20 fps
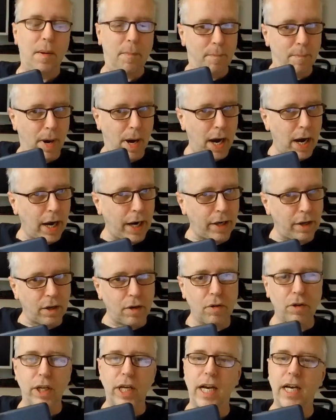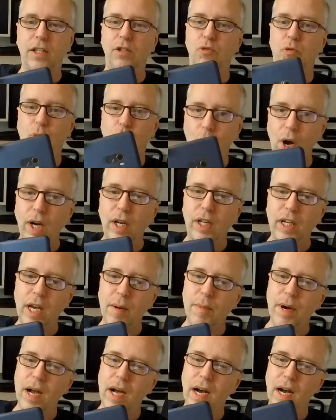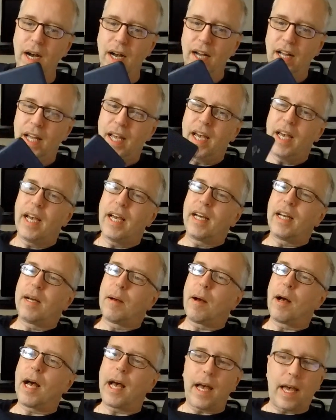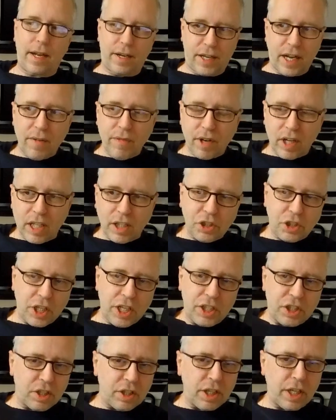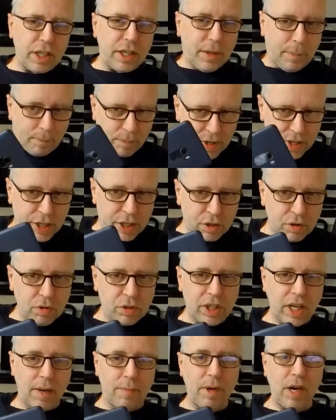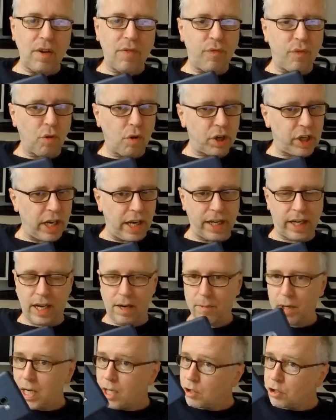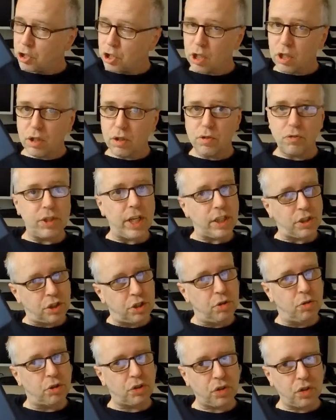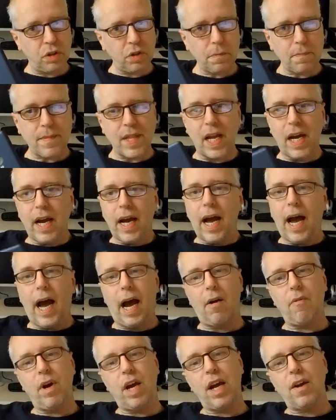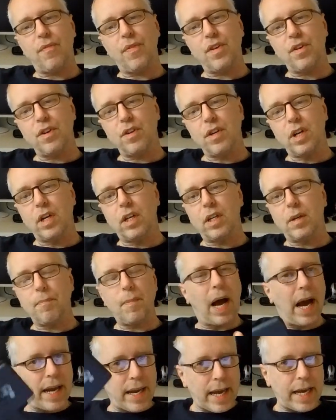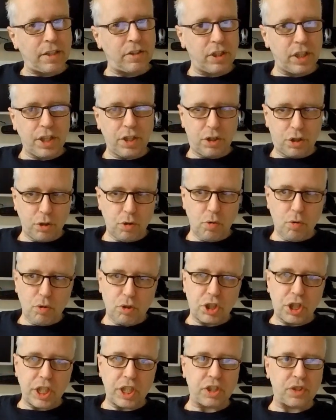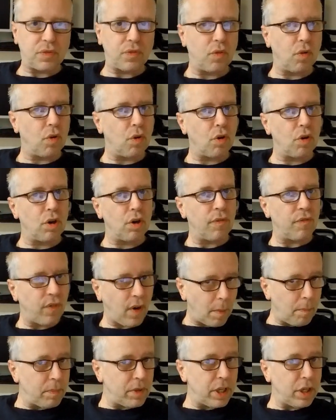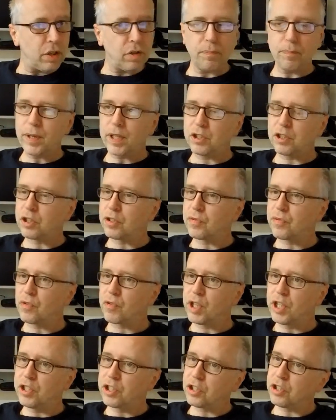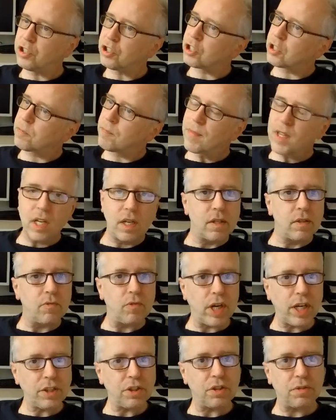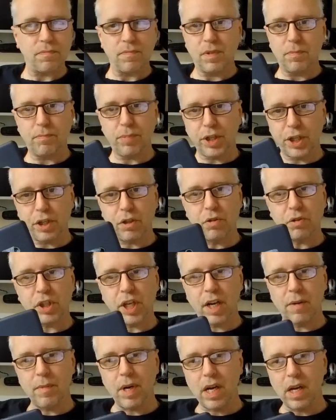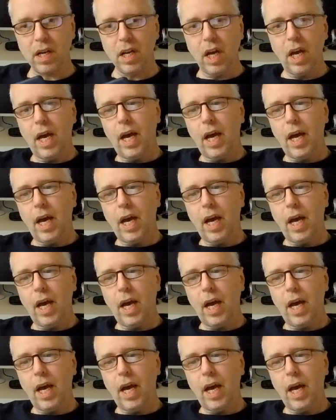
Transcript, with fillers: Mine only has one camera. Uh, nevertheless, it's a pretty good camera, 4K camera, so that's useful. However, um, I actually use this for thumbnail pictures, for instance. Right? Pretty good camera.